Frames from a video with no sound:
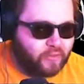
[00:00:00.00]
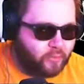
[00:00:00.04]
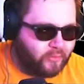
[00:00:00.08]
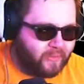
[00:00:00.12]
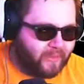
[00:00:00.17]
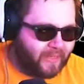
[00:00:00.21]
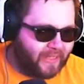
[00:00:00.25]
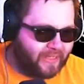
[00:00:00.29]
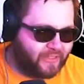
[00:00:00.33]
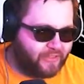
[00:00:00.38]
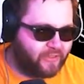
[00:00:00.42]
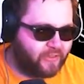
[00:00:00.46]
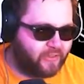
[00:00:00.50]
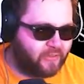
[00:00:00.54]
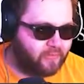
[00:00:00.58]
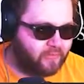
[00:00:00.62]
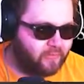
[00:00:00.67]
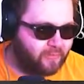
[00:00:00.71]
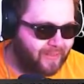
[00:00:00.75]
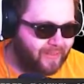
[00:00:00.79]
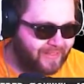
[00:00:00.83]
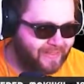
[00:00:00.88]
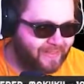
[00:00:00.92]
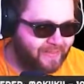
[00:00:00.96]
Soul catcher,
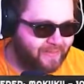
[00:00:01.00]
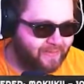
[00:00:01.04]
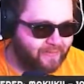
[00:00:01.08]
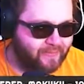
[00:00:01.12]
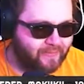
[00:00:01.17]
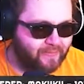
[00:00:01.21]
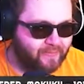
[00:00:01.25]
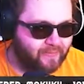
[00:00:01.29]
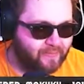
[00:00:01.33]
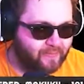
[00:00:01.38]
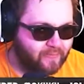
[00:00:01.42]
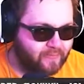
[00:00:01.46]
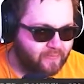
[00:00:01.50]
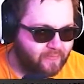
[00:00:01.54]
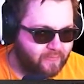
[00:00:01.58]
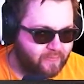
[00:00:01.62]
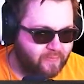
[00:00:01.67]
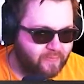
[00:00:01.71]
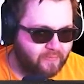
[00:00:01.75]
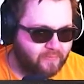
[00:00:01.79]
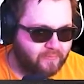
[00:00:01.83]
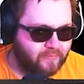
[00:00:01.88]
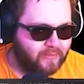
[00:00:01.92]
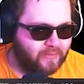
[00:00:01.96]
what?
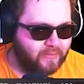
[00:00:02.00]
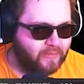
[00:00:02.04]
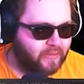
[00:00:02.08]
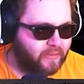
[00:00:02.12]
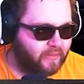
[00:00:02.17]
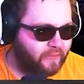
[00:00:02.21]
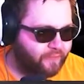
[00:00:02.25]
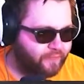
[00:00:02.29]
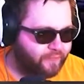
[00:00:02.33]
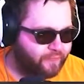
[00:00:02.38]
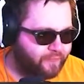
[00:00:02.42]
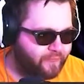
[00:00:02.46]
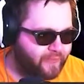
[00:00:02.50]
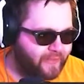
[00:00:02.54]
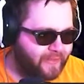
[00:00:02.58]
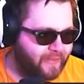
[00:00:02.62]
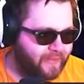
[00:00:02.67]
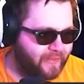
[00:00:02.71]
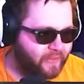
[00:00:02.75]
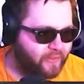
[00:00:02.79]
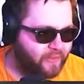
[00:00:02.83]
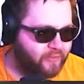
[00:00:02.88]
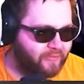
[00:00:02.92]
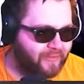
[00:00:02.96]
What the
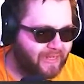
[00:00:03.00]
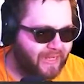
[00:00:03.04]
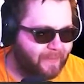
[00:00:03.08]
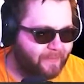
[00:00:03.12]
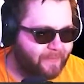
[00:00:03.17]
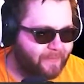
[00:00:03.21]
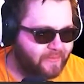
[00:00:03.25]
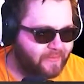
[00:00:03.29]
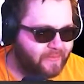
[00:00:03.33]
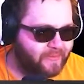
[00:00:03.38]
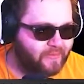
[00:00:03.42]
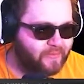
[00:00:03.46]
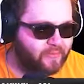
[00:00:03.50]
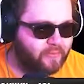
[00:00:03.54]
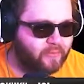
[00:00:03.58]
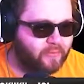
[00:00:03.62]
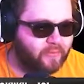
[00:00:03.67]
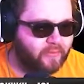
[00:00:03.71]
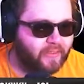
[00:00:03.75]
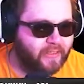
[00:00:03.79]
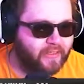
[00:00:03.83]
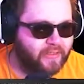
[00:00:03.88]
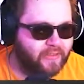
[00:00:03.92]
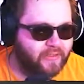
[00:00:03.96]
freaking crap is a
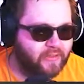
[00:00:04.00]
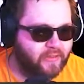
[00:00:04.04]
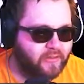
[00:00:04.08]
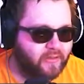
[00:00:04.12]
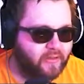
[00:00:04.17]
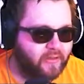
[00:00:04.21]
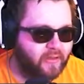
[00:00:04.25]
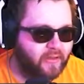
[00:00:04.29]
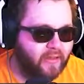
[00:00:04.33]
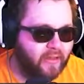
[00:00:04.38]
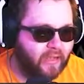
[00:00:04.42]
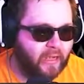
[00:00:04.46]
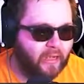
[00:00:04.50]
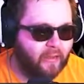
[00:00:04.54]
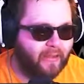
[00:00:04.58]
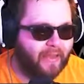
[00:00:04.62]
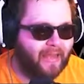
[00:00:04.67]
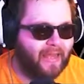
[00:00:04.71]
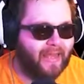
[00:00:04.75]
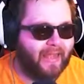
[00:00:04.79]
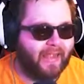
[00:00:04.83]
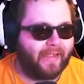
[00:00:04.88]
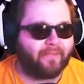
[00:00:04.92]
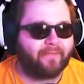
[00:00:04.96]
soul catcher?
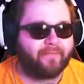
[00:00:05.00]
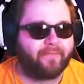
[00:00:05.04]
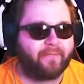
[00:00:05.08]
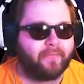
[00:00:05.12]
Oh hey!